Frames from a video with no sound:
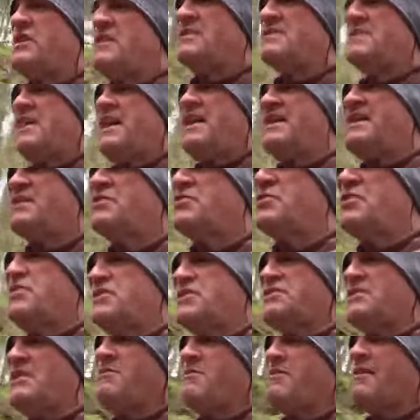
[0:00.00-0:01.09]
of insanity is doing the
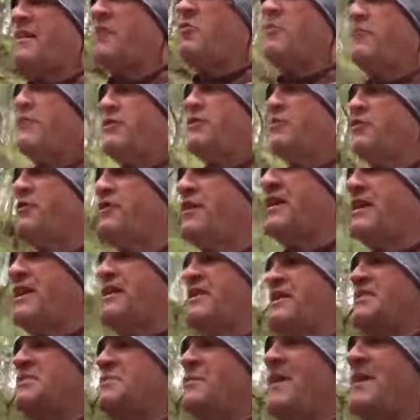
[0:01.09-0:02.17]
same thing over and over again
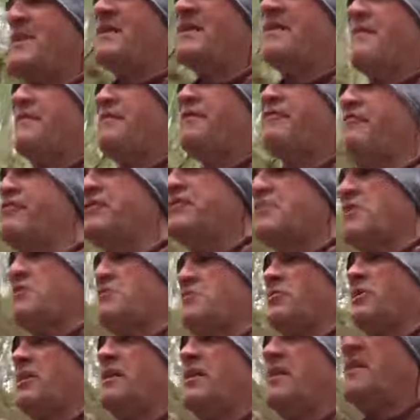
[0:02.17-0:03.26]
and expecting a different
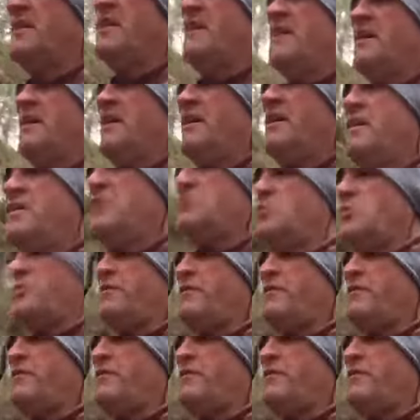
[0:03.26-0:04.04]
result. So